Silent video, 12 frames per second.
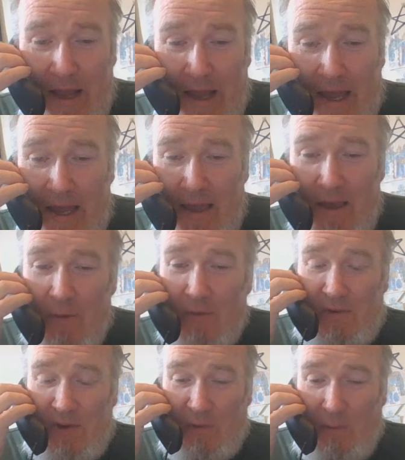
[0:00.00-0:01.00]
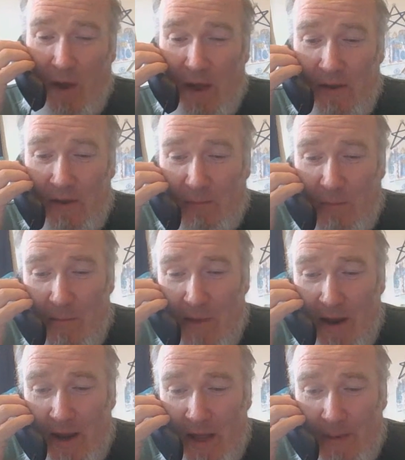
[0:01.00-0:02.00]
He who is despised by
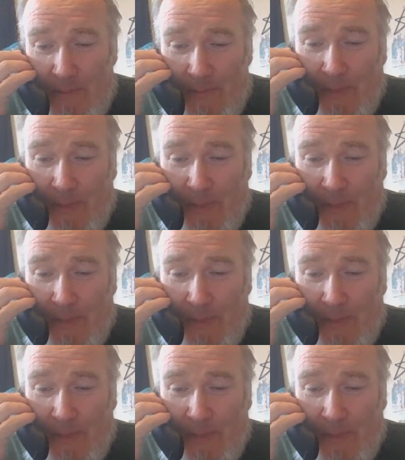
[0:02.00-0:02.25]
many,